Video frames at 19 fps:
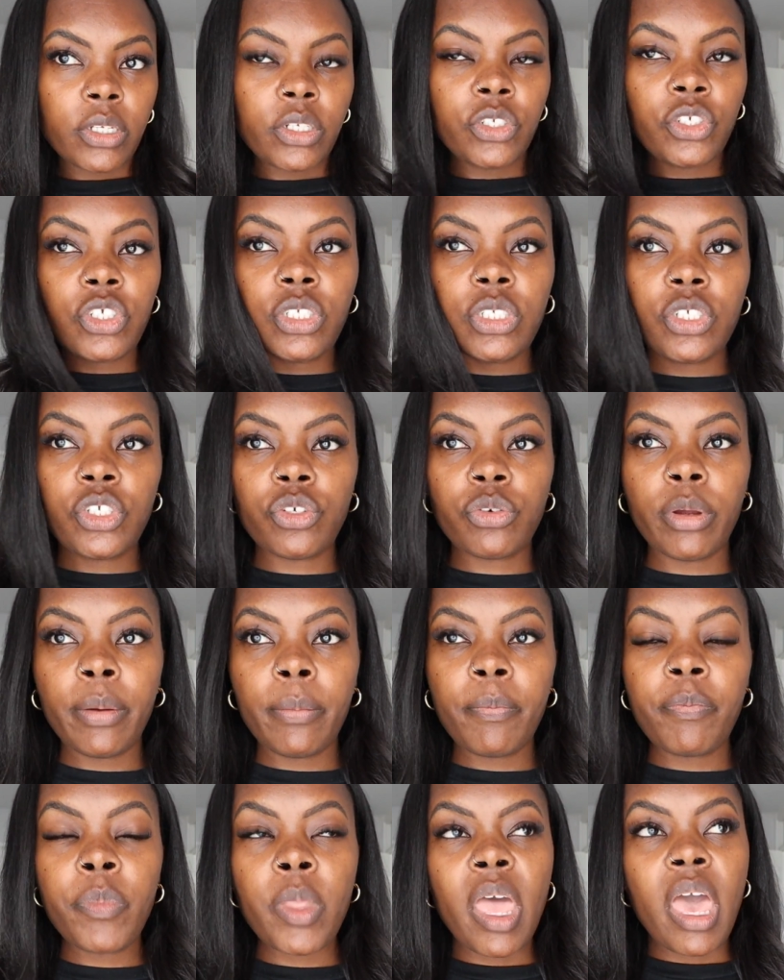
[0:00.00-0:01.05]
just a
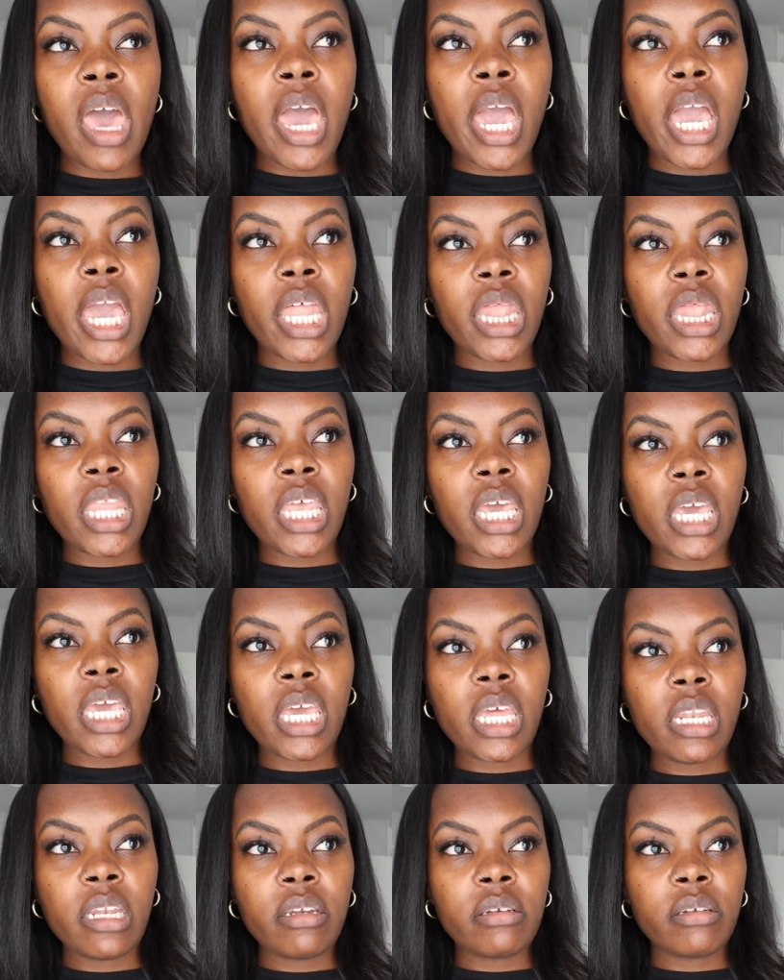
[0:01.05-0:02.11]
trim and
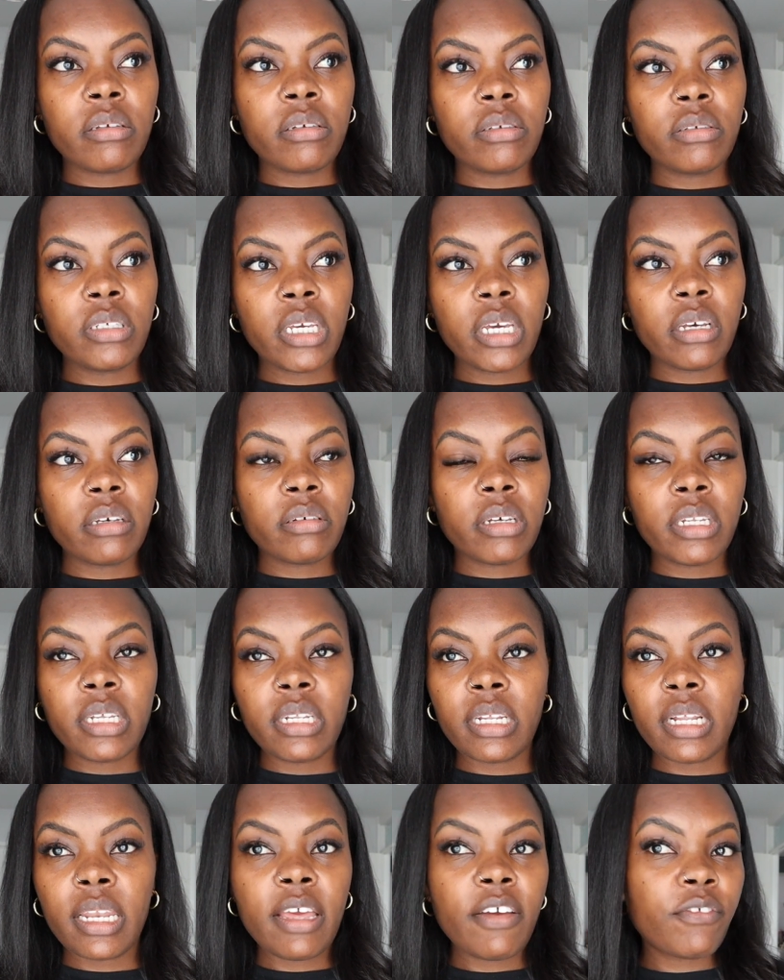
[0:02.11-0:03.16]
then yeah, and then
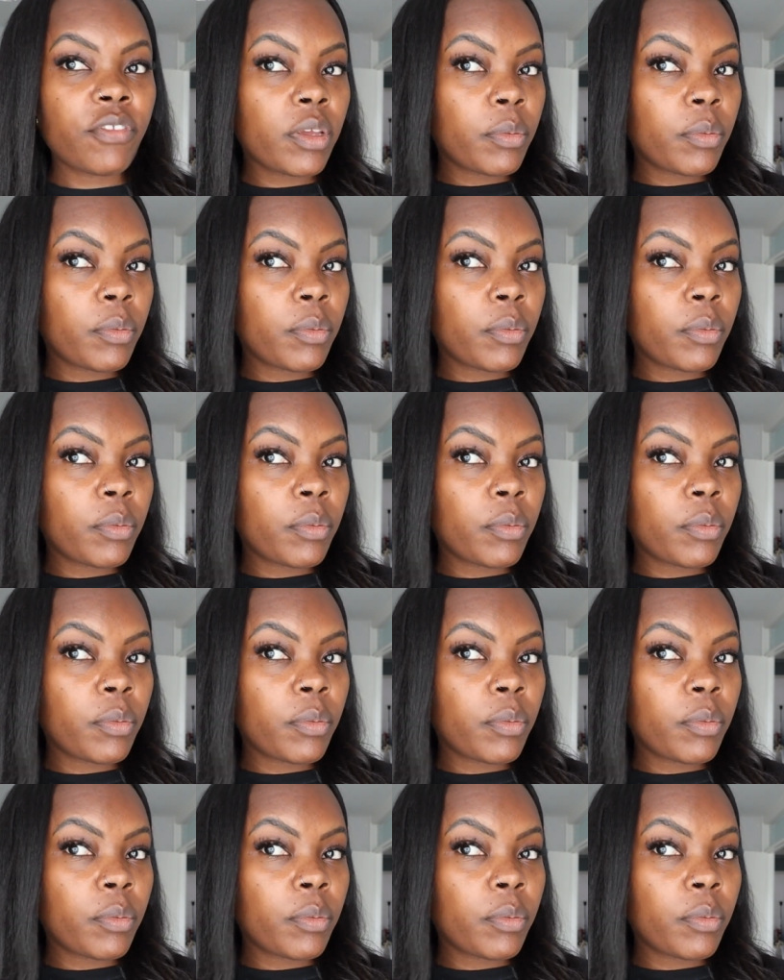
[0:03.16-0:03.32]
I left.